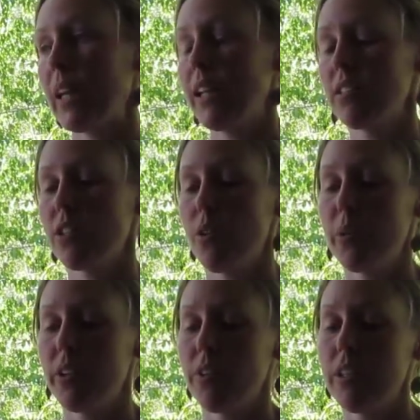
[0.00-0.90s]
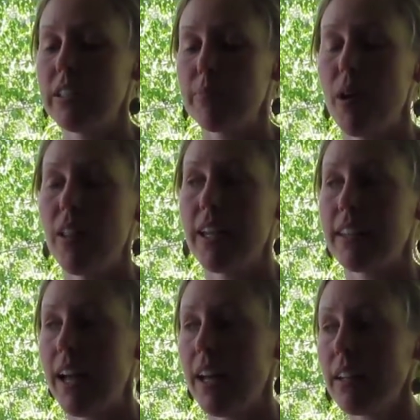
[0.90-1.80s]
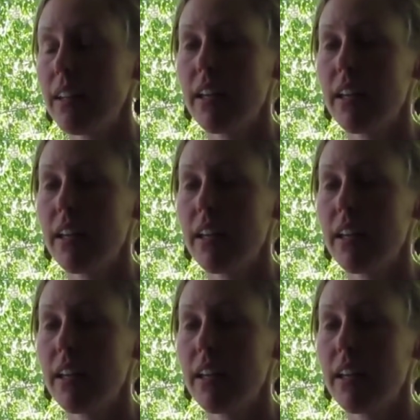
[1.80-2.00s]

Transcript: And so when they're really small like that,